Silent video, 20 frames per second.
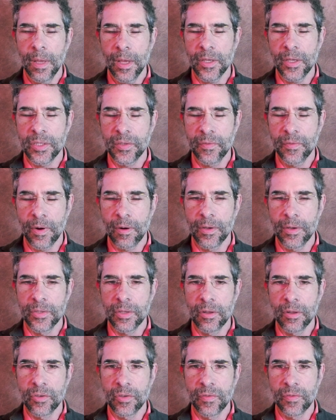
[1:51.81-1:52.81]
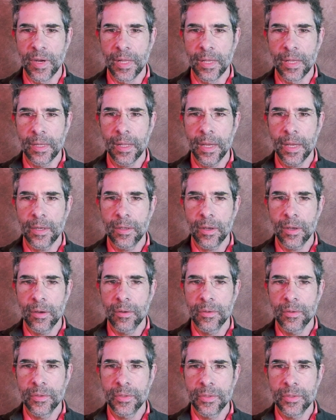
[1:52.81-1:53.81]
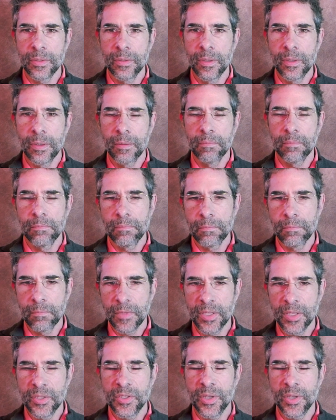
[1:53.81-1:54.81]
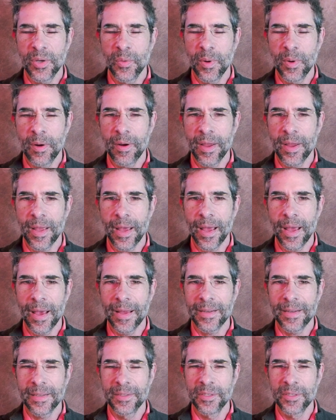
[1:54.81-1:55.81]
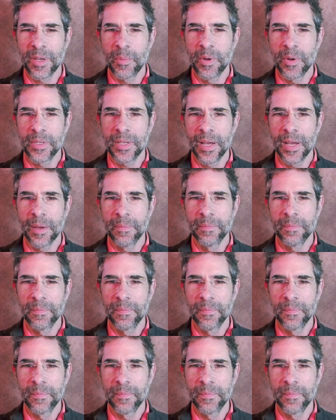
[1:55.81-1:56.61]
As far as ultraviolet light goes, consider wearing a hat in summertime.